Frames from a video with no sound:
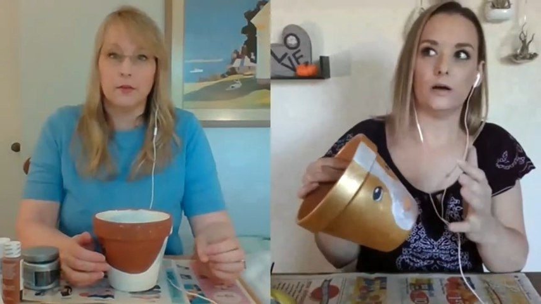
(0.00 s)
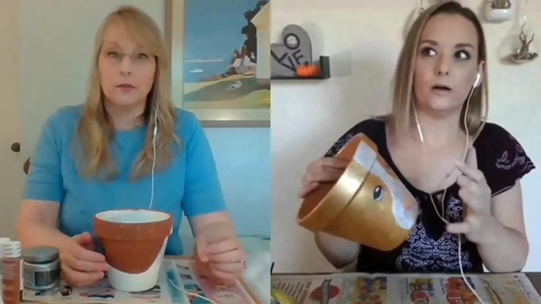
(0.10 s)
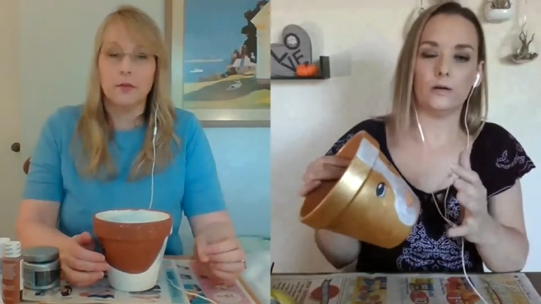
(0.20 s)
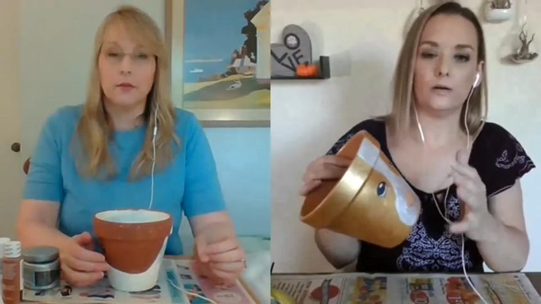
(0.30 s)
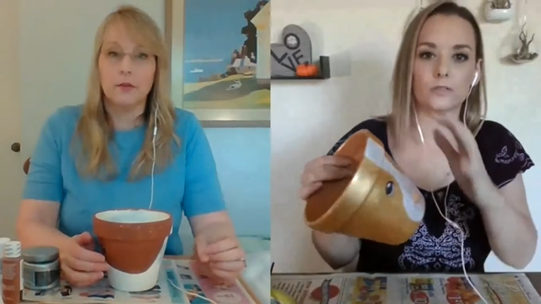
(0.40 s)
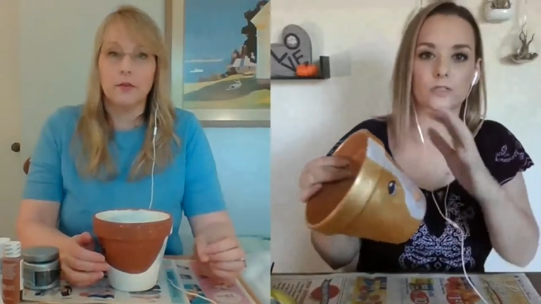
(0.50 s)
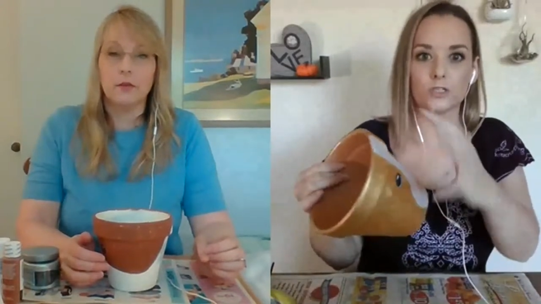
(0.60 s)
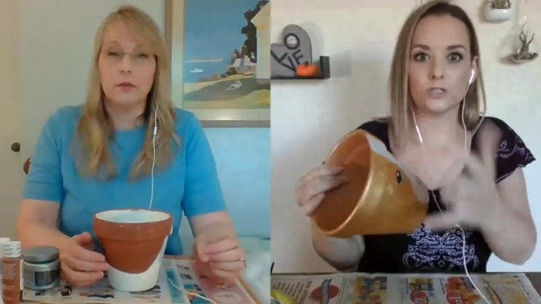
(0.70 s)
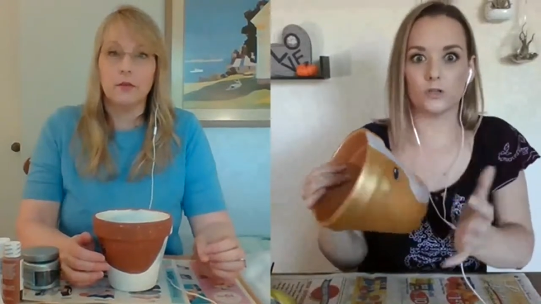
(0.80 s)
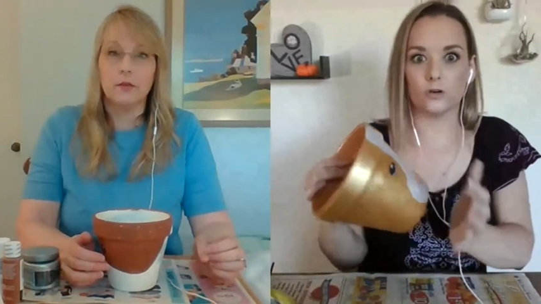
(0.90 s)
Speaker 1: uh,
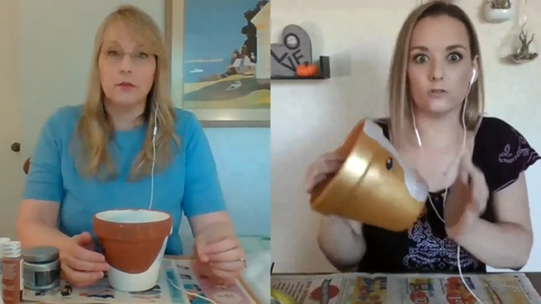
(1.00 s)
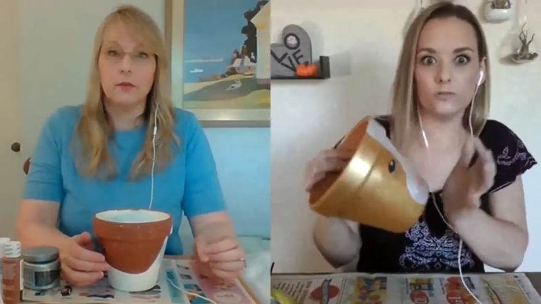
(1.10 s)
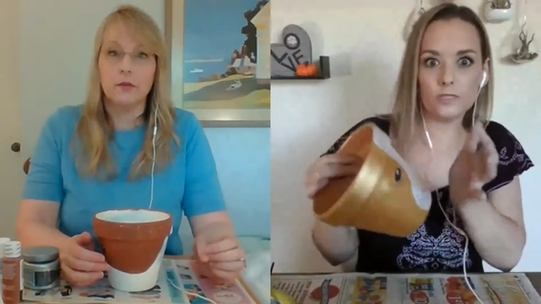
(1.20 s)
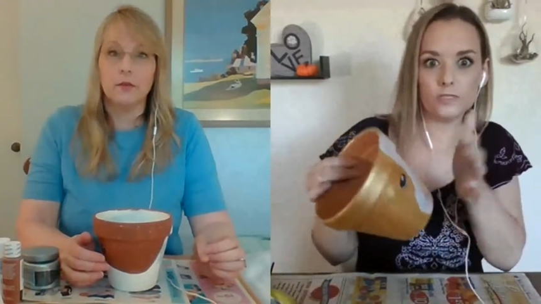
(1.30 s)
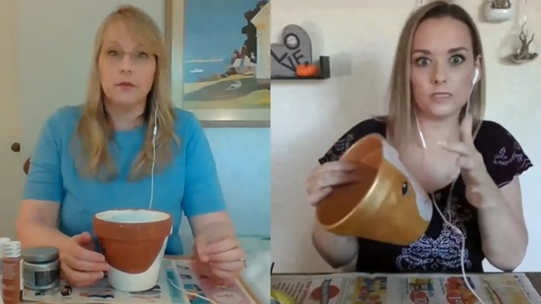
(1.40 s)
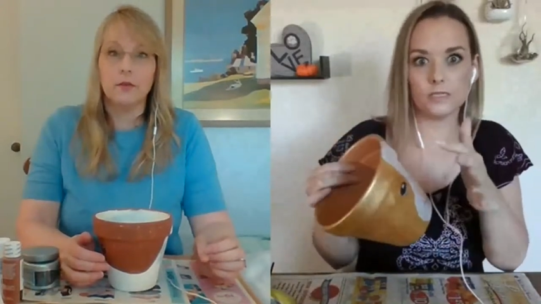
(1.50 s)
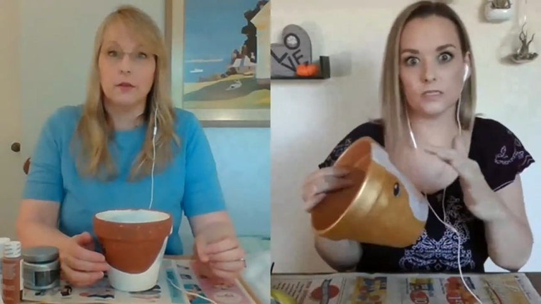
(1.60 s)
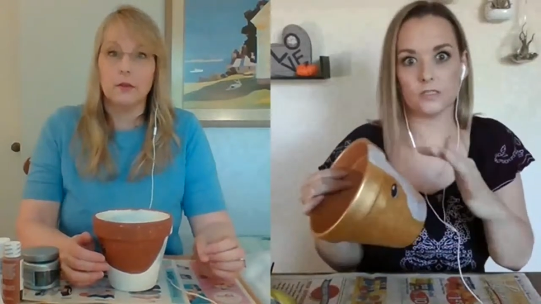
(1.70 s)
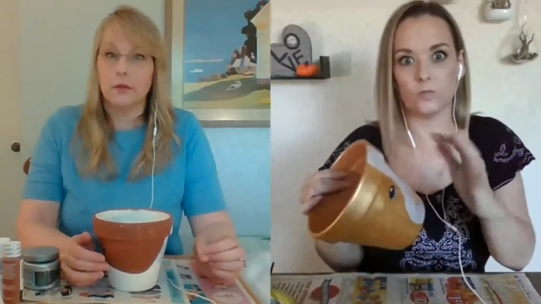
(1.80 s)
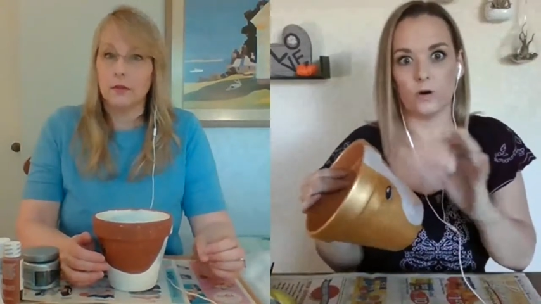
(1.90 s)

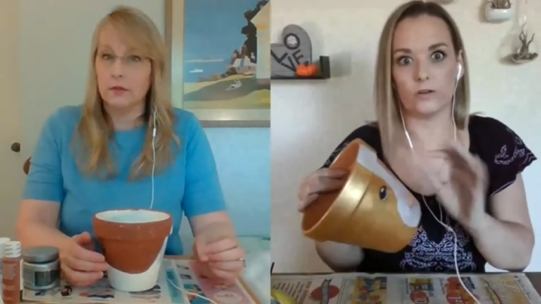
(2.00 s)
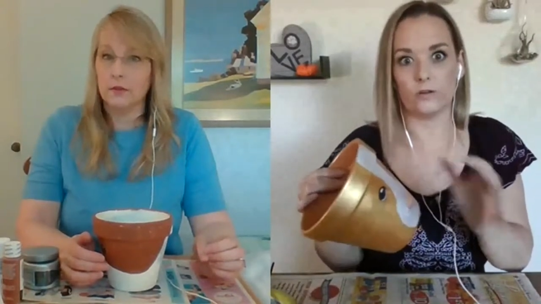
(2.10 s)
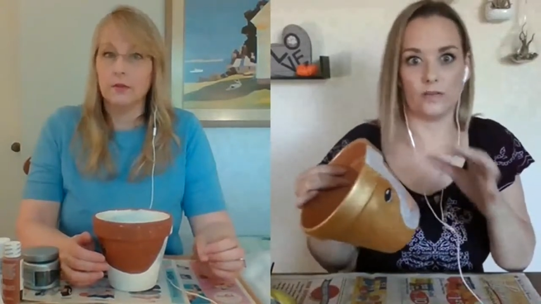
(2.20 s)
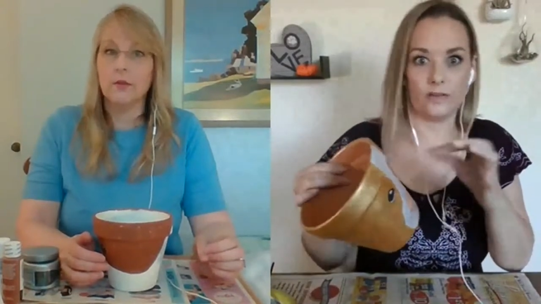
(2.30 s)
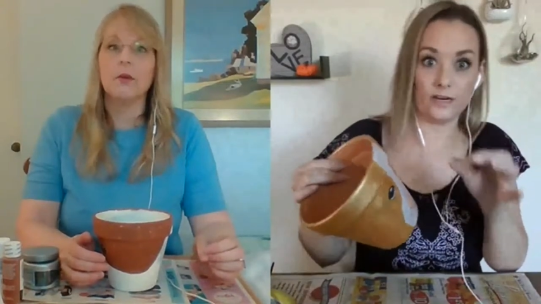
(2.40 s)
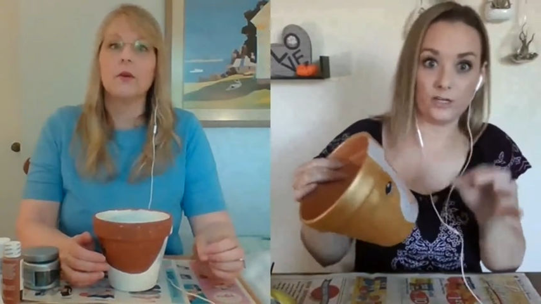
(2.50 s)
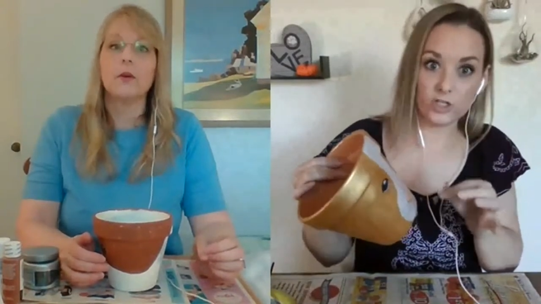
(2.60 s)
surfaces where you can